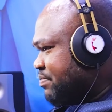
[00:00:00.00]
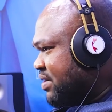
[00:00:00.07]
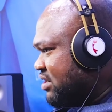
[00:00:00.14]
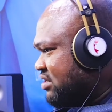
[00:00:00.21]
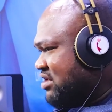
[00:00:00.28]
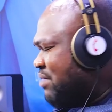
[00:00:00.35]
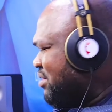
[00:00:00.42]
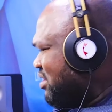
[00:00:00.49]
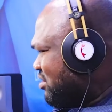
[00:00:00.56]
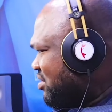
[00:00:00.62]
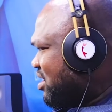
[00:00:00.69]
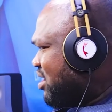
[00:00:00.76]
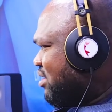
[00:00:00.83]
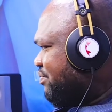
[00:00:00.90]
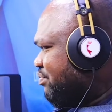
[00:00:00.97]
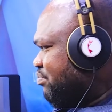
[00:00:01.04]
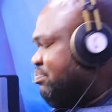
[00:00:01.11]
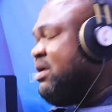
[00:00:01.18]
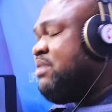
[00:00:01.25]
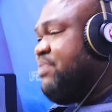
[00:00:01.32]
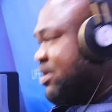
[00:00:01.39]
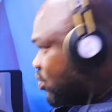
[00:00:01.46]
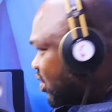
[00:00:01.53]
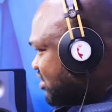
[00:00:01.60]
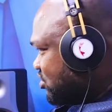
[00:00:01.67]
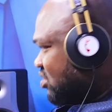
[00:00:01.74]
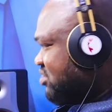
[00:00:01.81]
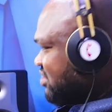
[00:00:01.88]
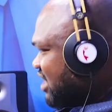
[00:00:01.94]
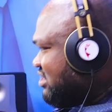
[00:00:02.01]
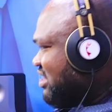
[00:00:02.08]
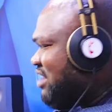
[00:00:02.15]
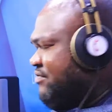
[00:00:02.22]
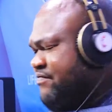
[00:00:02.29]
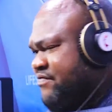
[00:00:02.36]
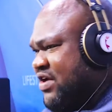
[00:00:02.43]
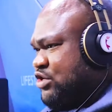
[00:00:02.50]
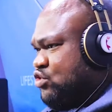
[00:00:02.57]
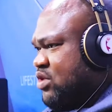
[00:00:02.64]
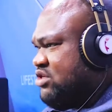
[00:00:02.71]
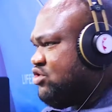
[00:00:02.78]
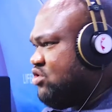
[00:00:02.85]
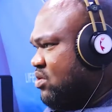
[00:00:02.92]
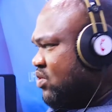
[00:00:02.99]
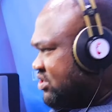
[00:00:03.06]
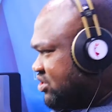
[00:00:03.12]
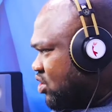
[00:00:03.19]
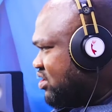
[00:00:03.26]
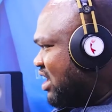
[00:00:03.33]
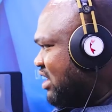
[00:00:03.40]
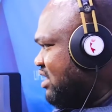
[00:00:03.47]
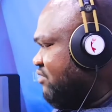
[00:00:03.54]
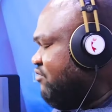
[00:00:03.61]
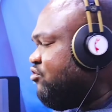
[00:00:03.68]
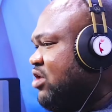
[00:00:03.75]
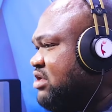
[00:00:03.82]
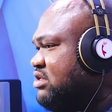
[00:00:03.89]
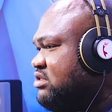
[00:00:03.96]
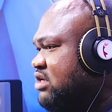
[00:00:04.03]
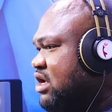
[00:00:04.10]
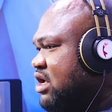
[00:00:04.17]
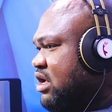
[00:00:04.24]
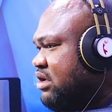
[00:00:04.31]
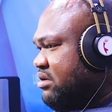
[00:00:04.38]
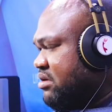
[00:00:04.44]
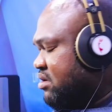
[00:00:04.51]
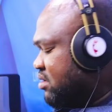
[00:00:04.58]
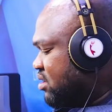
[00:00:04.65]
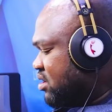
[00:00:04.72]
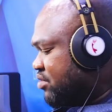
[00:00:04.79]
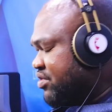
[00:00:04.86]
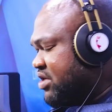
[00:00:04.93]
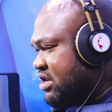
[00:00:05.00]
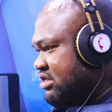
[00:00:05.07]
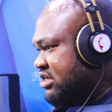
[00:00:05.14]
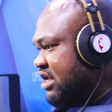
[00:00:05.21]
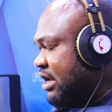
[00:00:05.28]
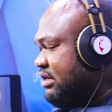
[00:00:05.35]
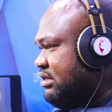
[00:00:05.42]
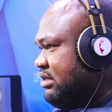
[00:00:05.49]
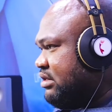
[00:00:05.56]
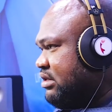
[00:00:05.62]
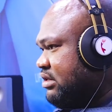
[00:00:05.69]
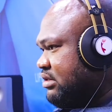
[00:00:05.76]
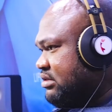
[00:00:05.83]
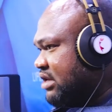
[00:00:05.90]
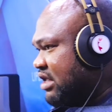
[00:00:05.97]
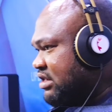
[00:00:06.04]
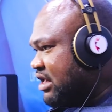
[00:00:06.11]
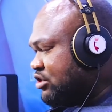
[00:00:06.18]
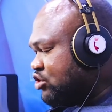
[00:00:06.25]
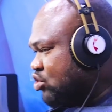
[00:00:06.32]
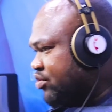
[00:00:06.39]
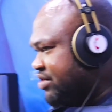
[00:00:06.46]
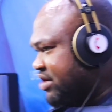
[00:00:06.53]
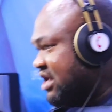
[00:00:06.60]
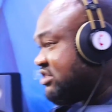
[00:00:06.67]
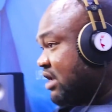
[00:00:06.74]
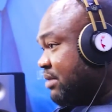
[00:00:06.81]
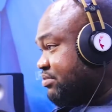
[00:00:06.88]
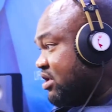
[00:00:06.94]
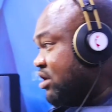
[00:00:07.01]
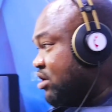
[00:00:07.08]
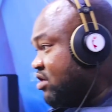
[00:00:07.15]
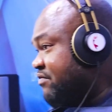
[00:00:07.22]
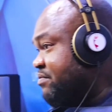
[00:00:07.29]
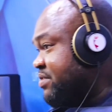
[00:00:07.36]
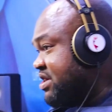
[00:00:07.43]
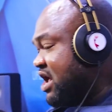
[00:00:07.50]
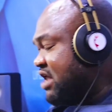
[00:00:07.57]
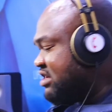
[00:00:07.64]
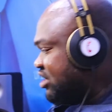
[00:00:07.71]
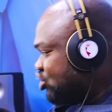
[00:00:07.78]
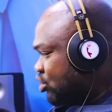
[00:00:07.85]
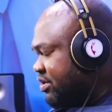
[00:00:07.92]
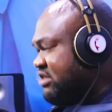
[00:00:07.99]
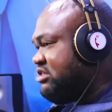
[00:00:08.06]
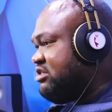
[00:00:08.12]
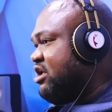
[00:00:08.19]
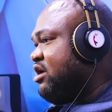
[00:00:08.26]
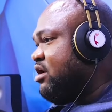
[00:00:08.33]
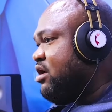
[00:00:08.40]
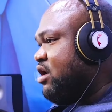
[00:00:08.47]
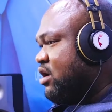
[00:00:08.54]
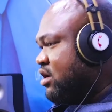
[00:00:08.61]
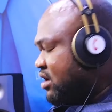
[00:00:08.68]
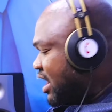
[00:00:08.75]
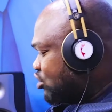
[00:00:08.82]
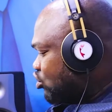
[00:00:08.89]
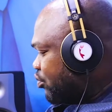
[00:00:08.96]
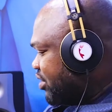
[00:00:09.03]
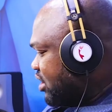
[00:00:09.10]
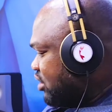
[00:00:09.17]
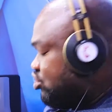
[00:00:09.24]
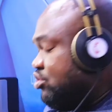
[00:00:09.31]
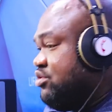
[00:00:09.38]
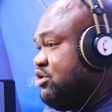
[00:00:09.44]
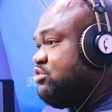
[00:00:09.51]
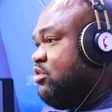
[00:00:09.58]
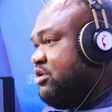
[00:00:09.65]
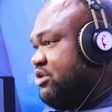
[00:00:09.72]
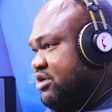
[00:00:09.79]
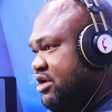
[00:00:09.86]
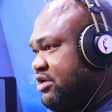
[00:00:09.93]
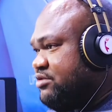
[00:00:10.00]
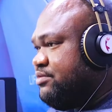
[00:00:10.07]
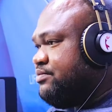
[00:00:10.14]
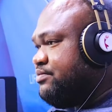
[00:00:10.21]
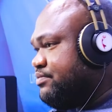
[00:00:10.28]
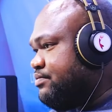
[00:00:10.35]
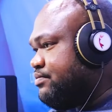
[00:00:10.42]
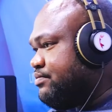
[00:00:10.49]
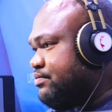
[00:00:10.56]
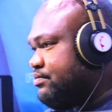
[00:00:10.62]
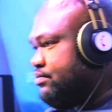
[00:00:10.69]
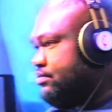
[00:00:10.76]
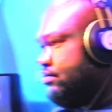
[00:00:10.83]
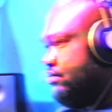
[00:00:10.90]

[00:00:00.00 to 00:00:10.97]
Was place? he under I mean, the influence? Big, big questions. Yes, that first question. Was mm-hmm. he under the influence? You know, really sad. That that story it escaped a lot of media attention, but it's there. Yeah, it's actually it there. Yeah, yeah. Mm.